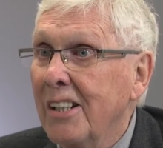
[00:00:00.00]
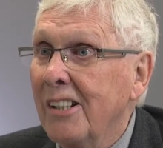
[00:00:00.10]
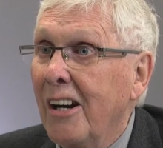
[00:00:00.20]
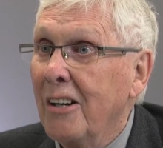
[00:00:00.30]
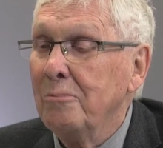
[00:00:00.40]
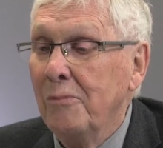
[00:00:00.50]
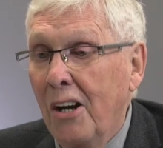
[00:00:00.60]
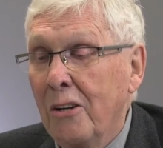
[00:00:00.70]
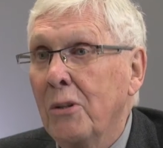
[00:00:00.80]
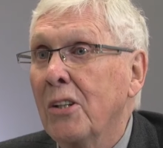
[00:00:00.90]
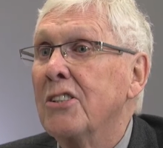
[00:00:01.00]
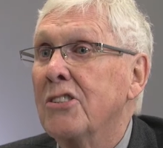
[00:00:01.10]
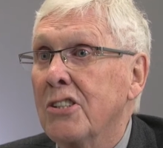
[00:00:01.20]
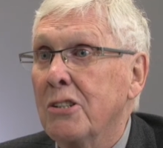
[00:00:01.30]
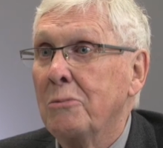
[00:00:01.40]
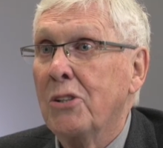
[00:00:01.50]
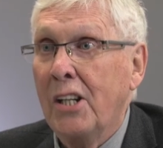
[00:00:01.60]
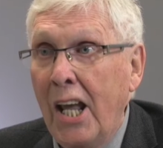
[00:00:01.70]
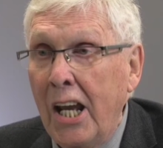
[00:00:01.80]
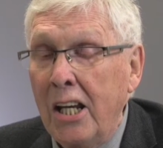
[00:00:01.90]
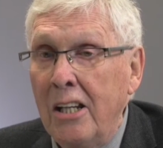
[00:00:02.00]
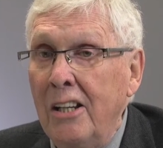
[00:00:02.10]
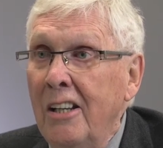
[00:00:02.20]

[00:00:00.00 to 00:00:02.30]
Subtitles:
in our building system today.